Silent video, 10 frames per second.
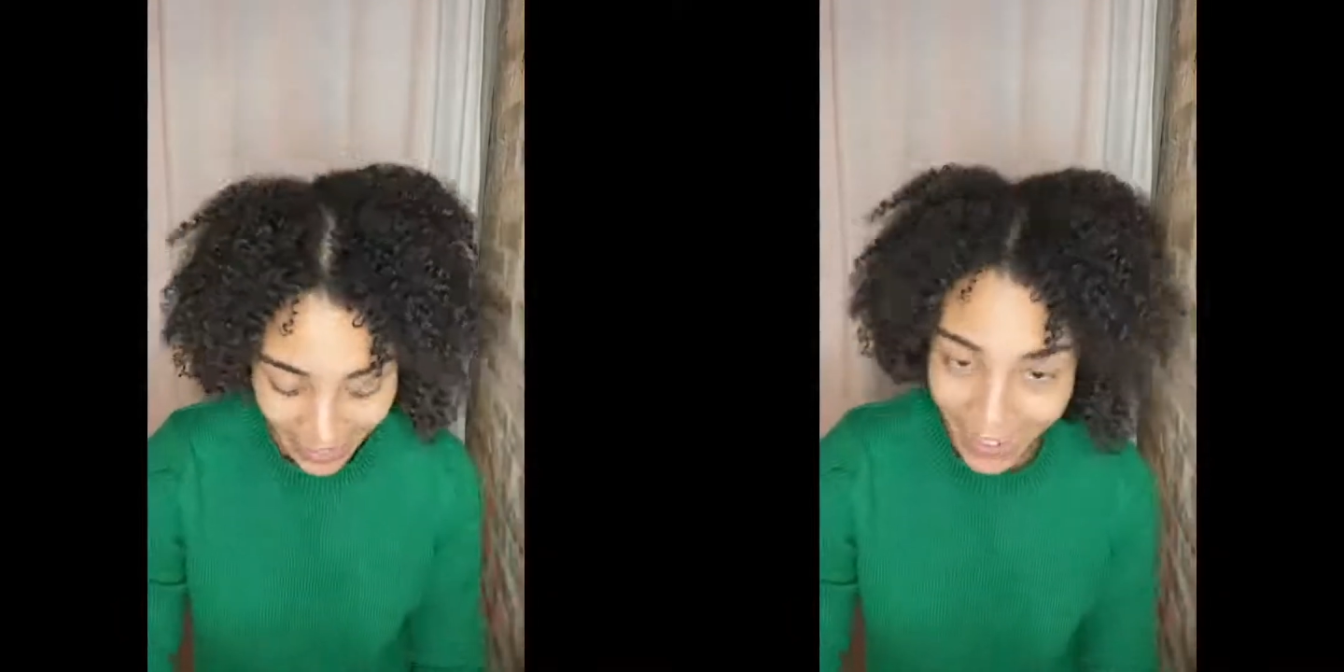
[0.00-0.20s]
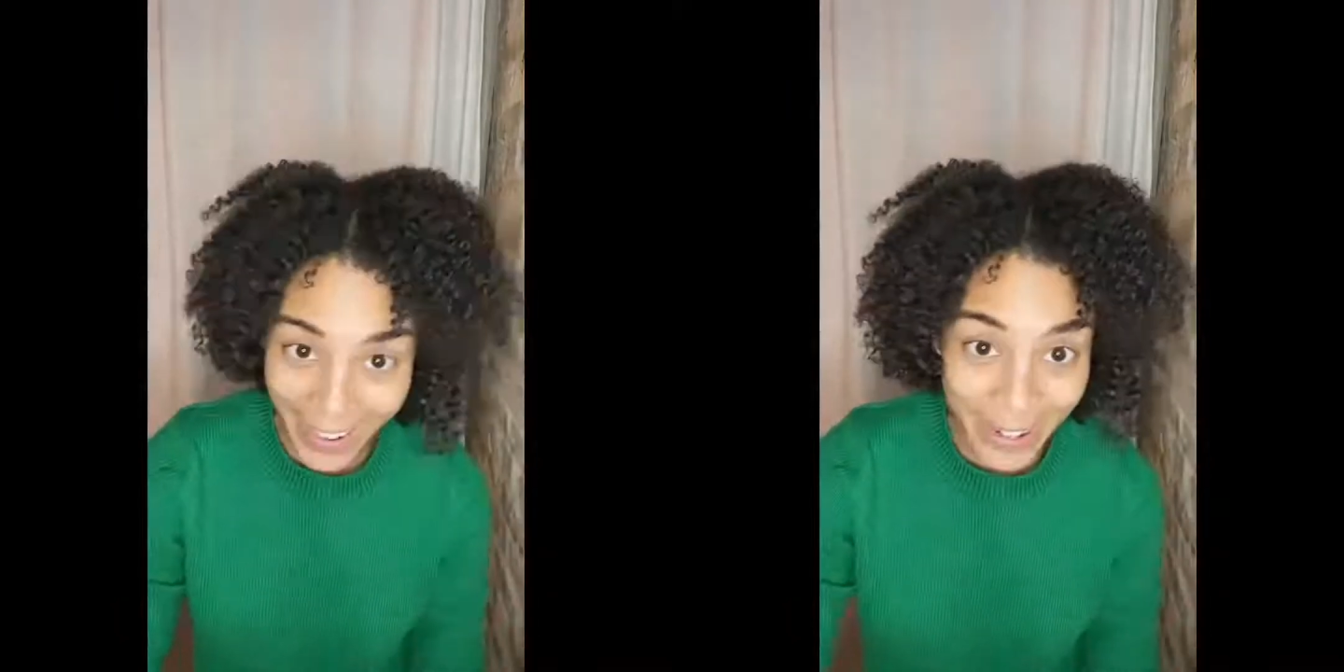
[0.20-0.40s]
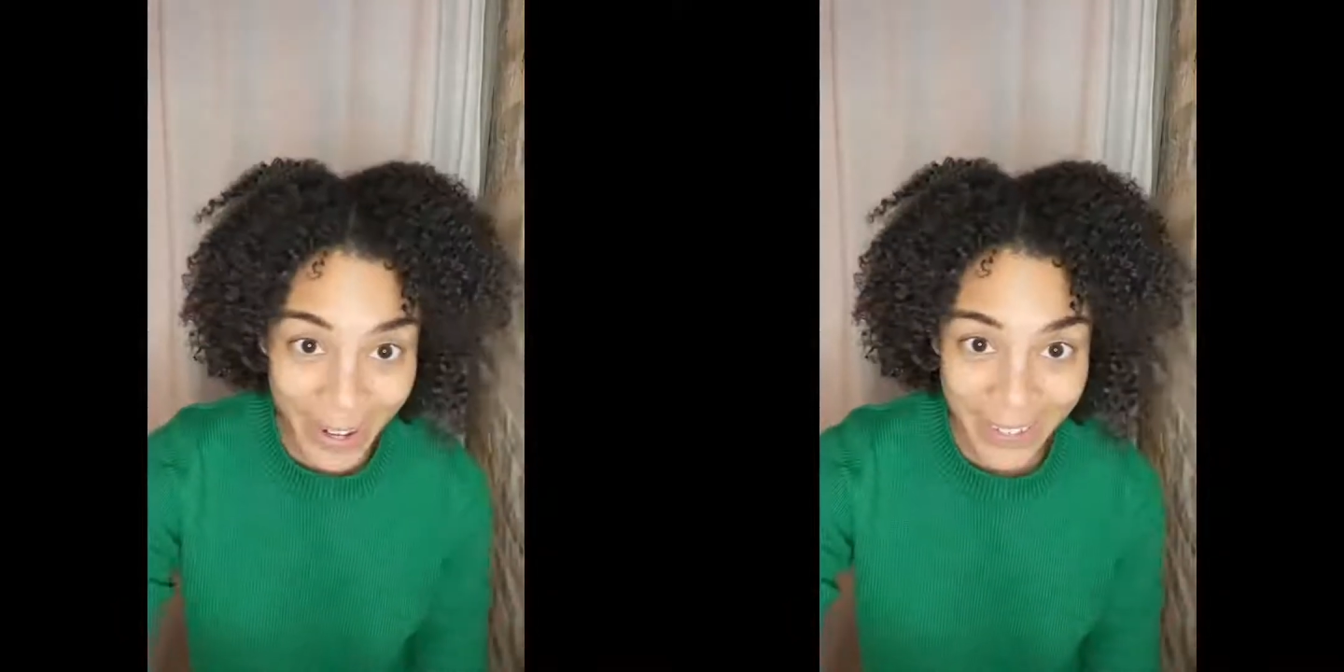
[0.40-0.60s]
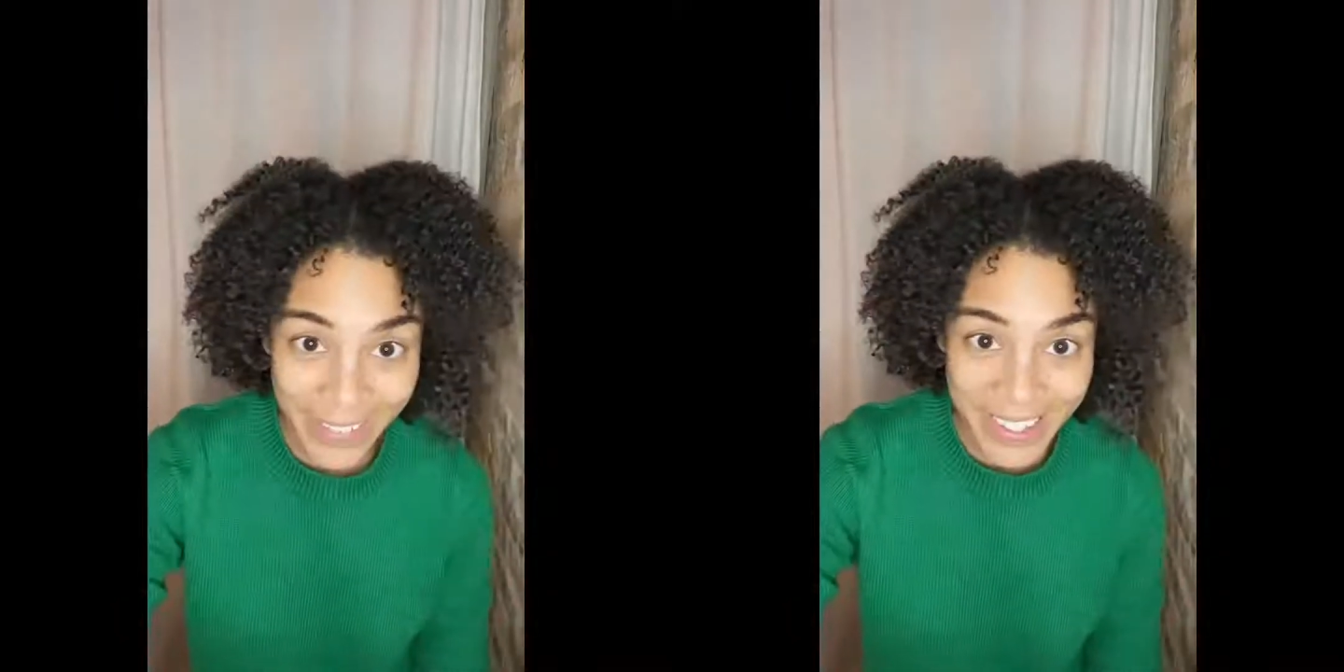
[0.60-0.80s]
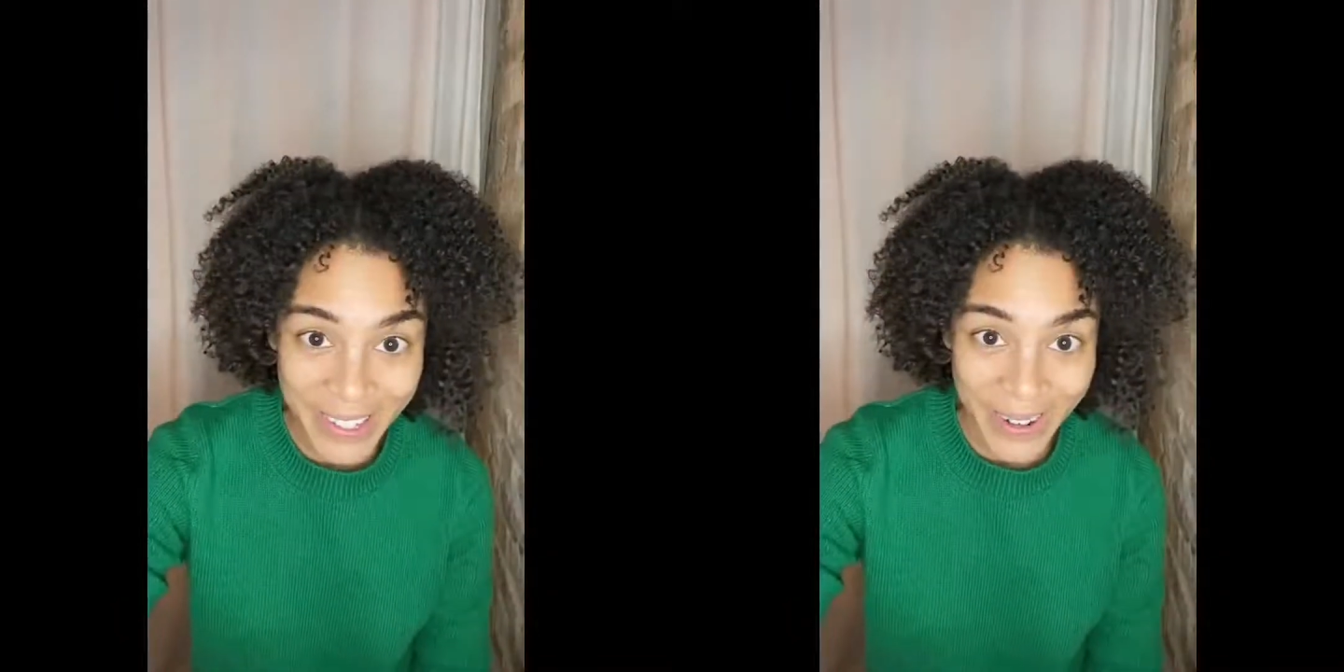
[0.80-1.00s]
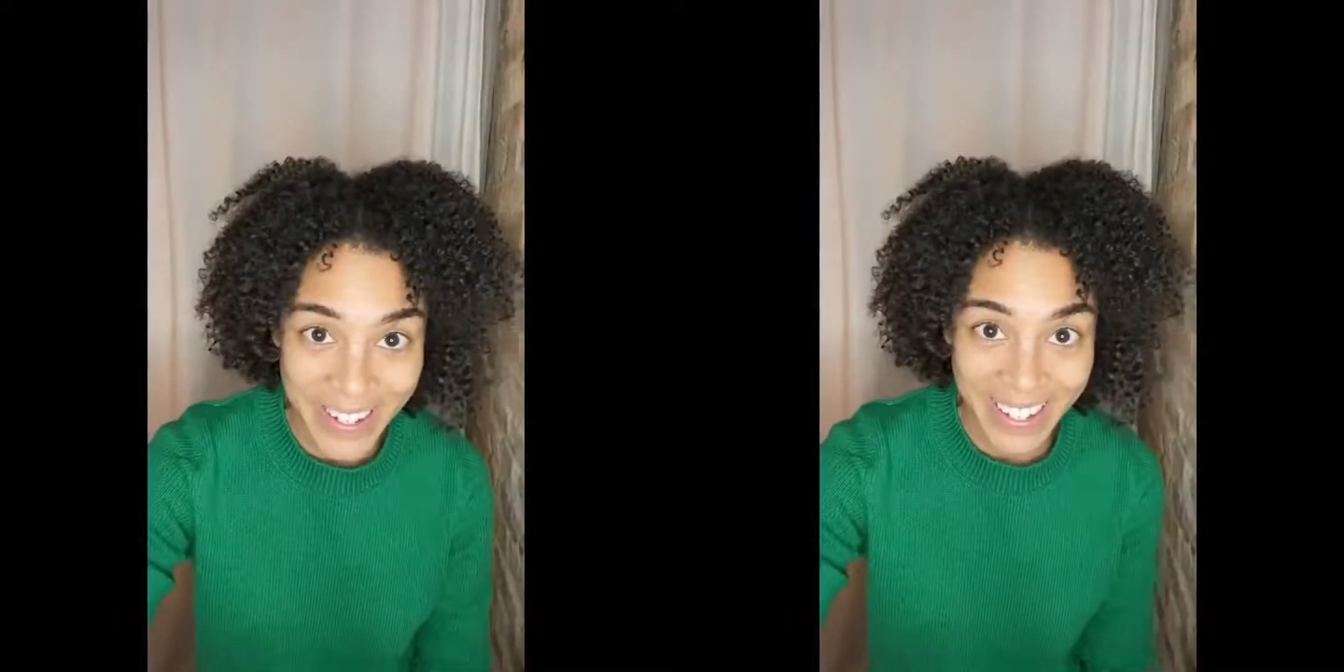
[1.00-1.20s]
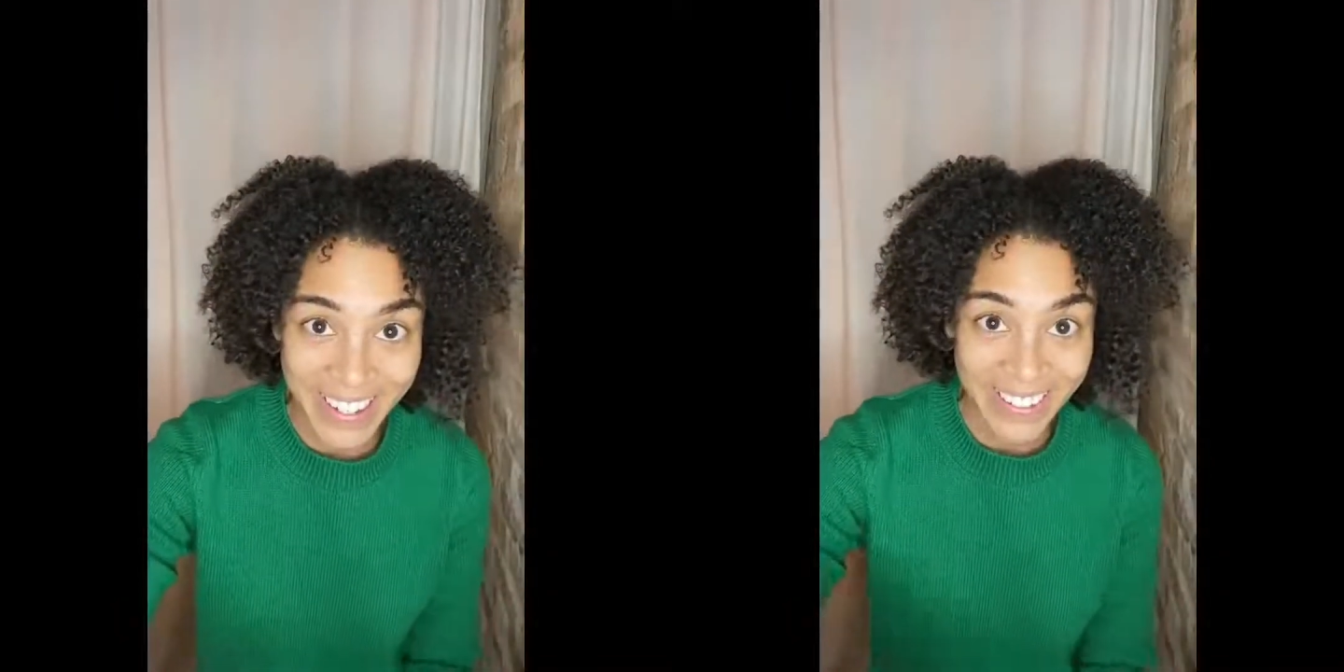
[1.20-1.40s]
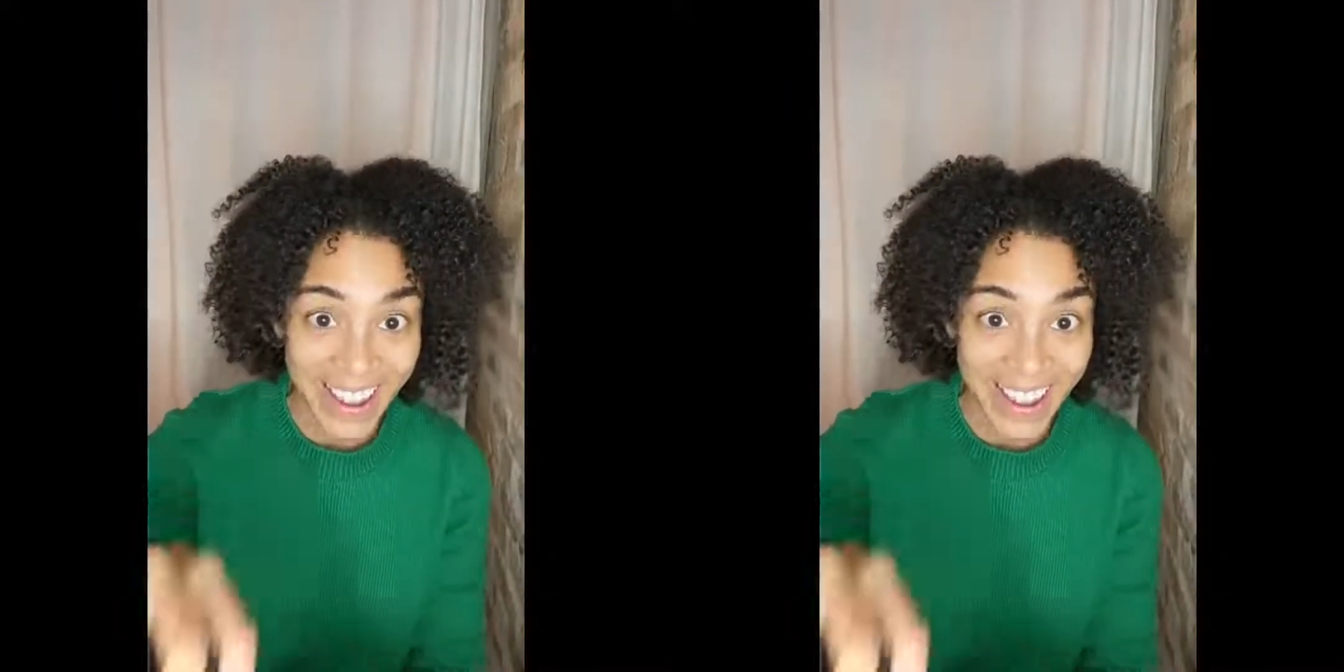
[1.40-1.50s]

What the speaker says: I know, it's crazy.